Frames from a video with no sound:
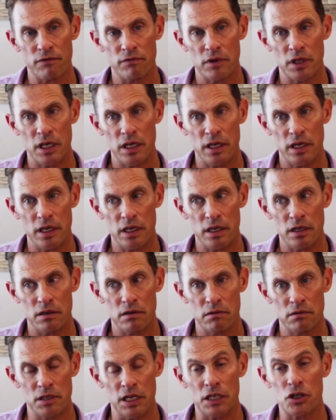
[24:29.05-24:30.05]
the
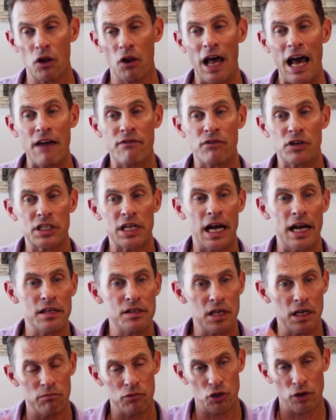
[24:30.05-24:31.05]
digital
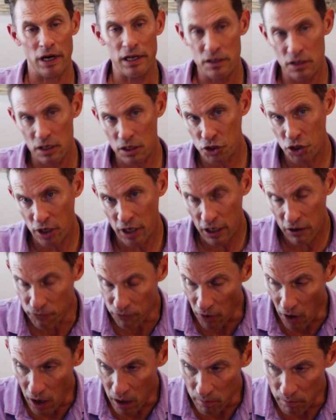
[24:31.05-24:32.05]
advertising transitioning
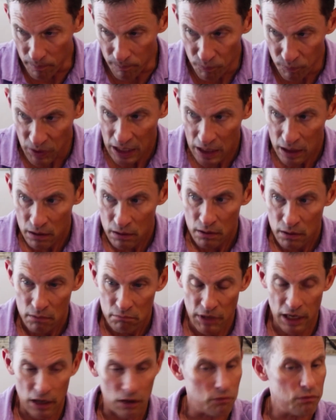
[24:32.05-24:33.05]
from,
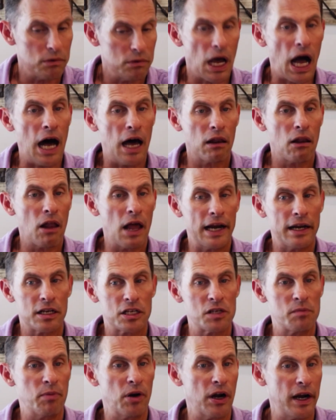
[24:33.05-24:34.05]
the online
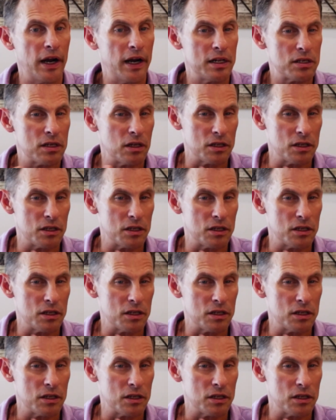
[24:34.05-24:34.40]
experience.